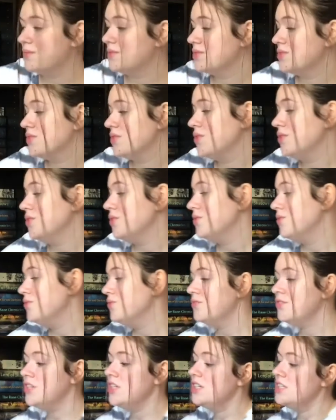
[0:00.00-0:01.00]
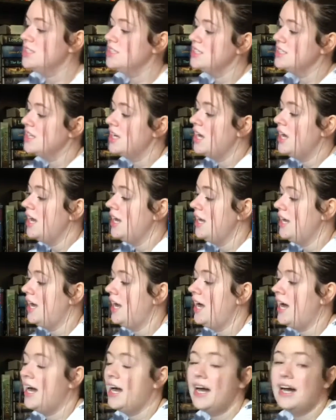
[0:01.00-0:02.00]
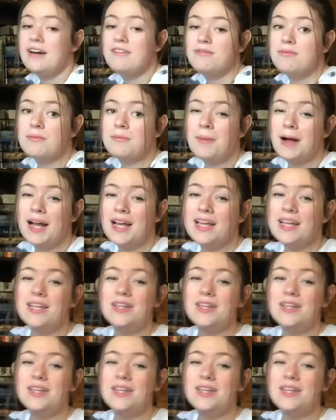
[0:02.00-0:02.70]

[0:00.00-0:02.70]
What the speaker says: So first, I have my